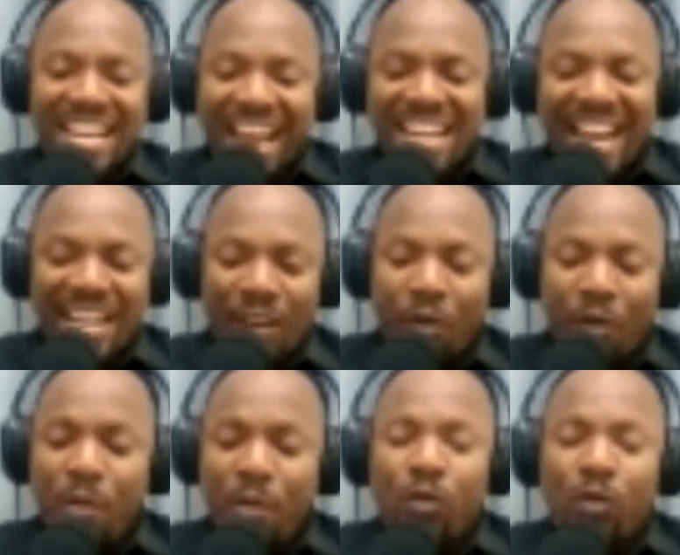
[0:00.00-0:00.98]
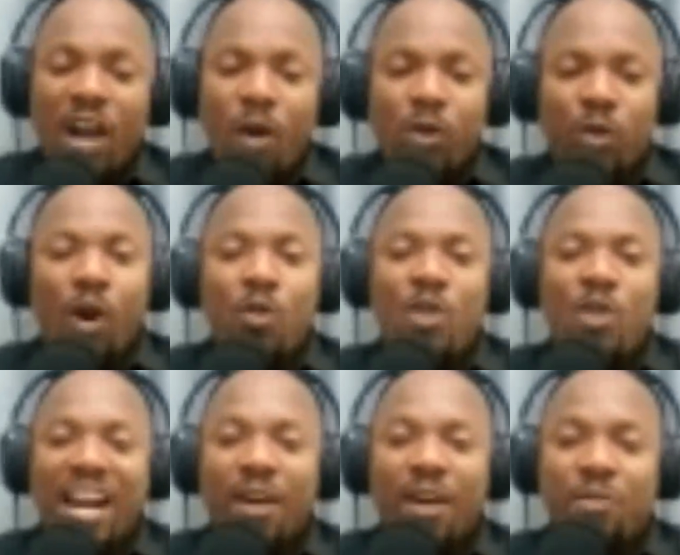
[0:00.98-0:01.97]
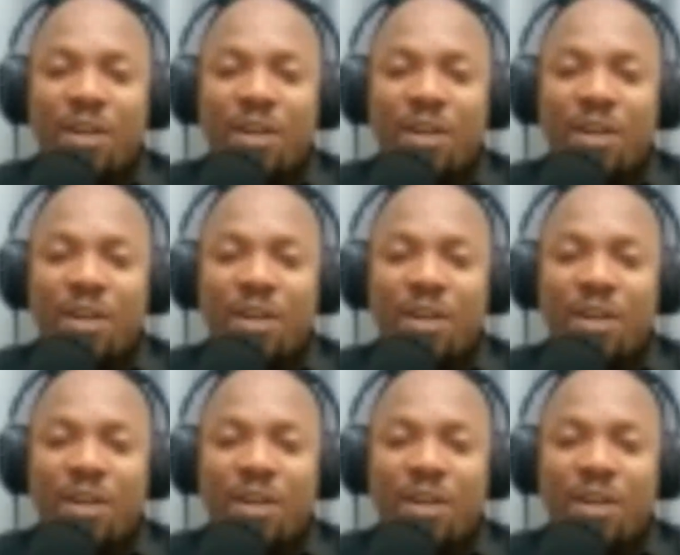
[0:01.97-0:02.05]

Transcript: Na kumbe ulikuwa una